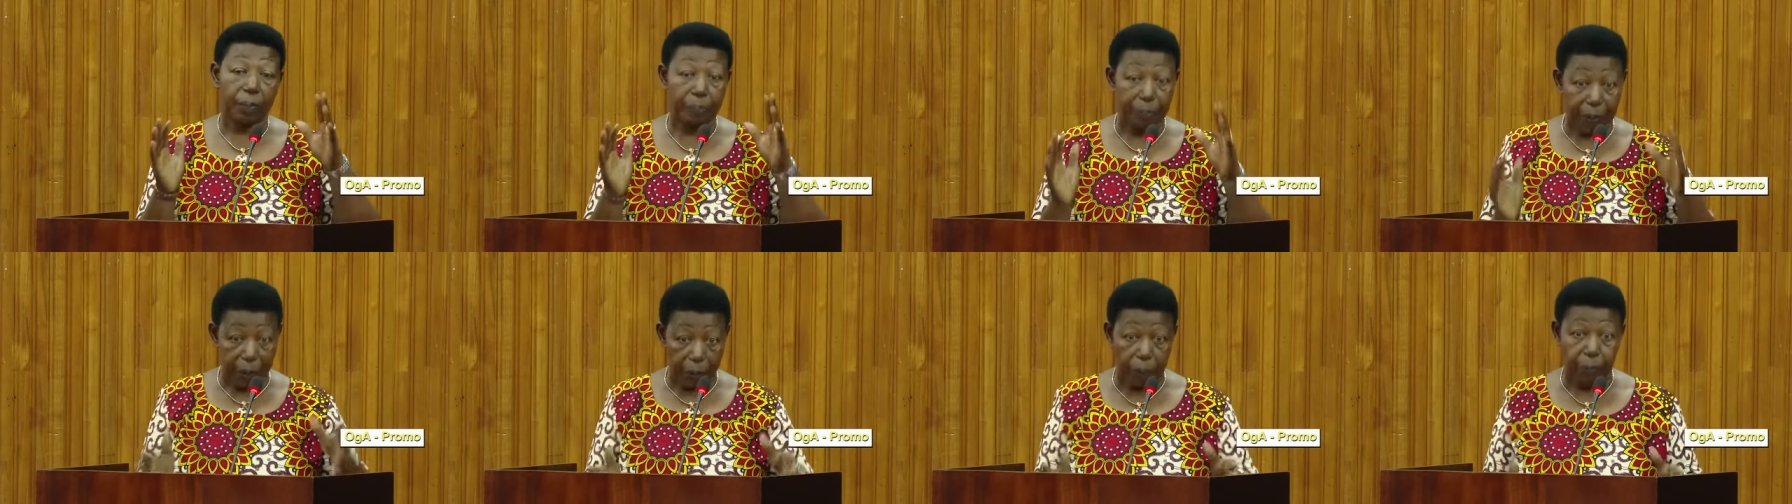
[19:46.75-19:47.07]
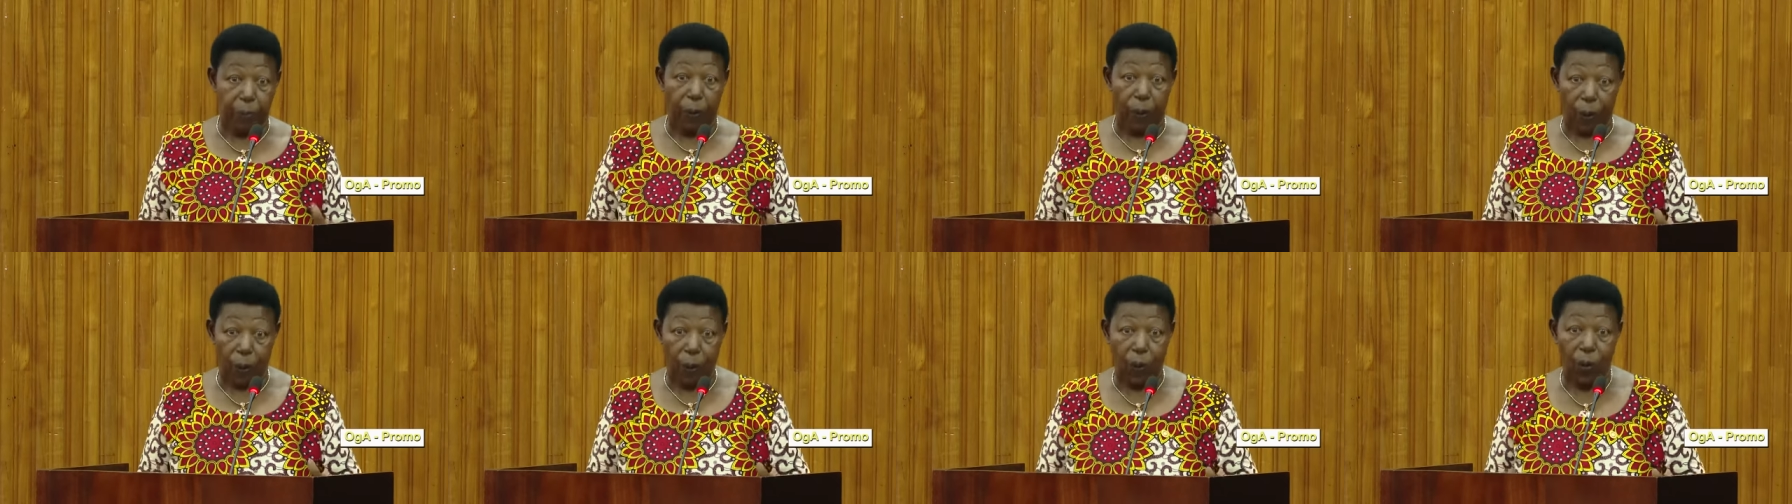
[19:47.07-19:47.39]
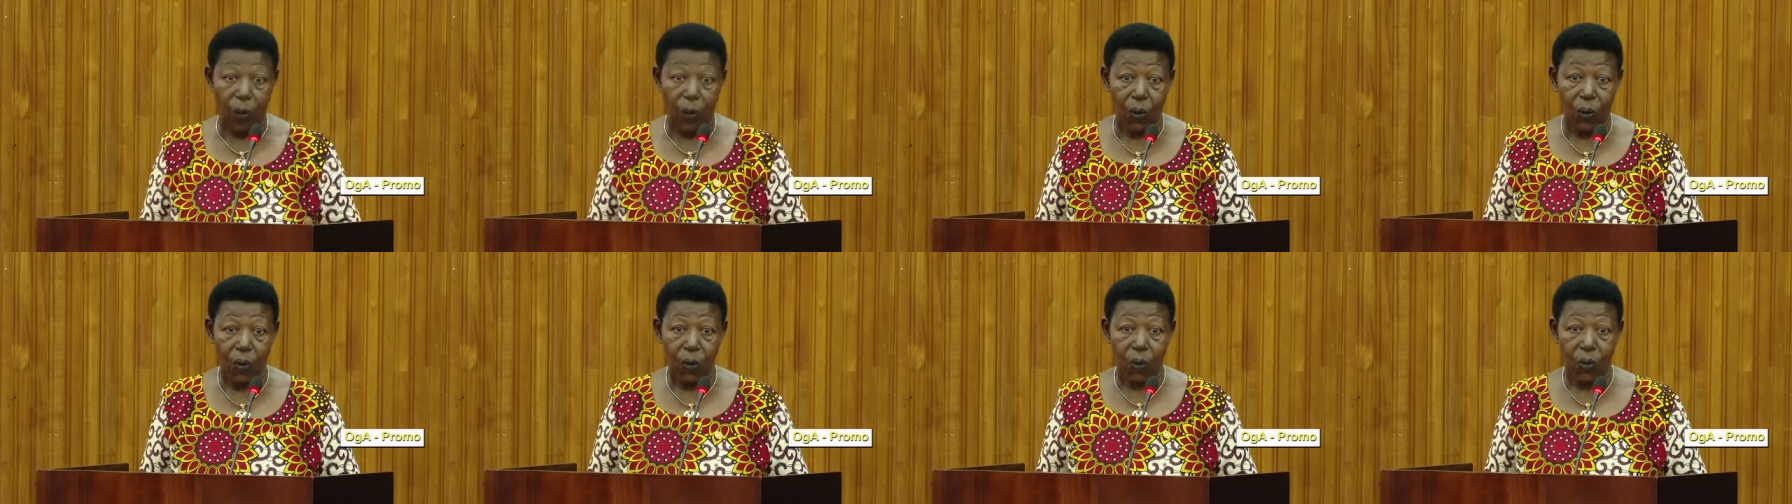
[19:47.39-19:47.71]

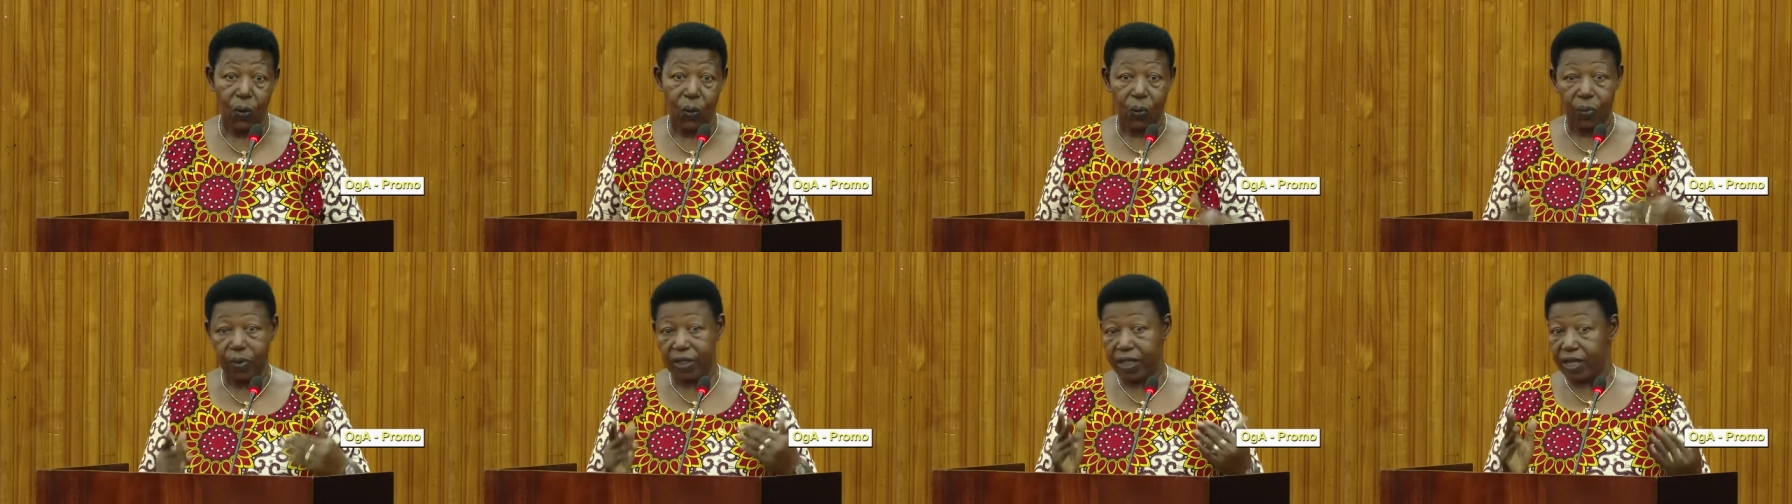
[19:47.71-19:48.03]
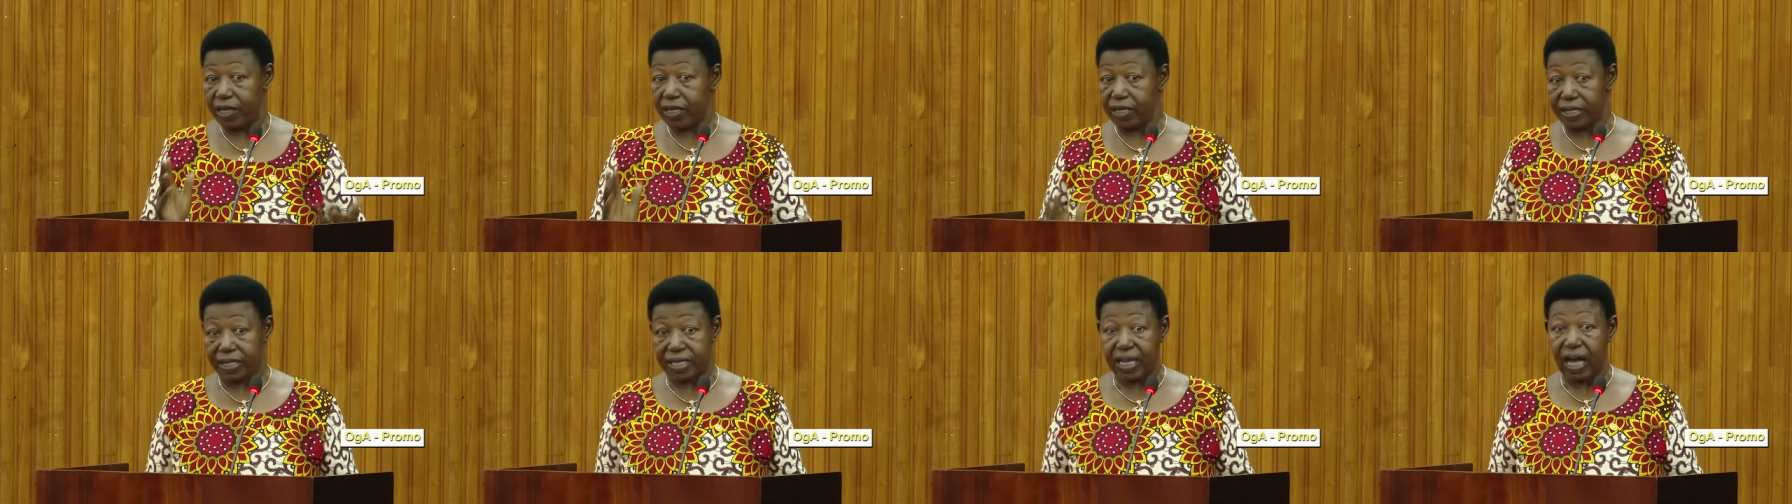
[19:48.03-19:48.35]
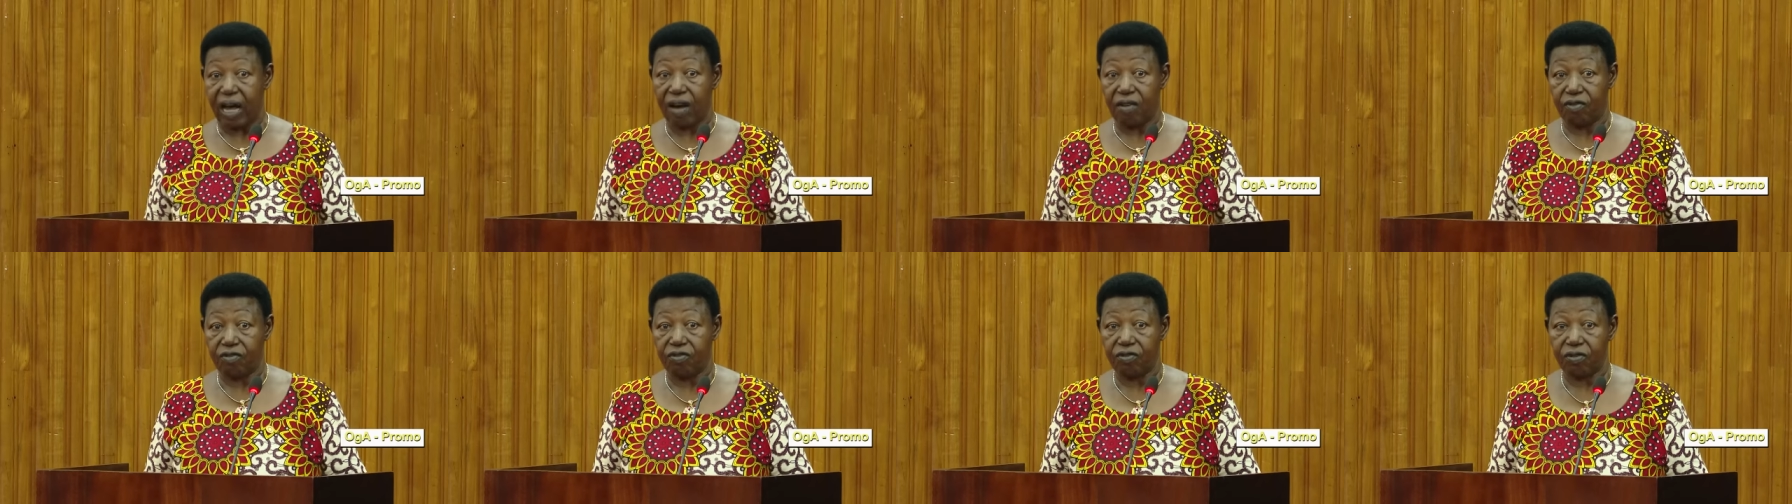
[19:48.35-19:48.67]
people whom they
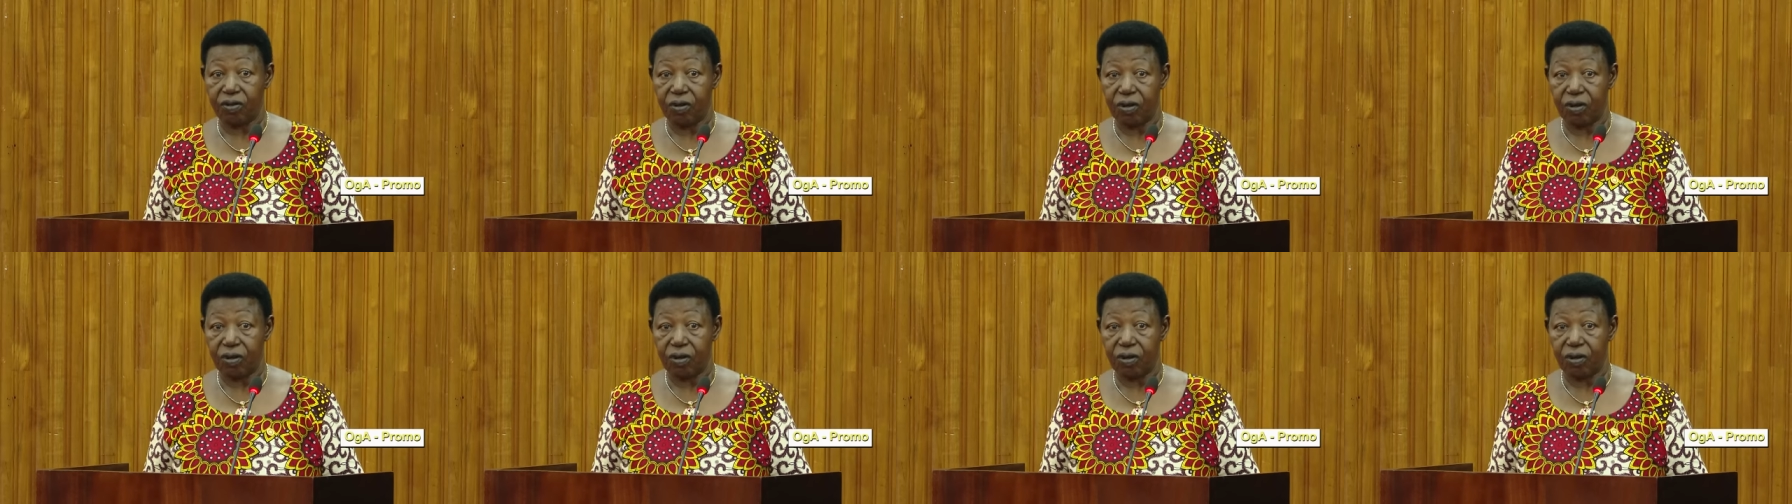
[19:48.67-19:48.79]
serve.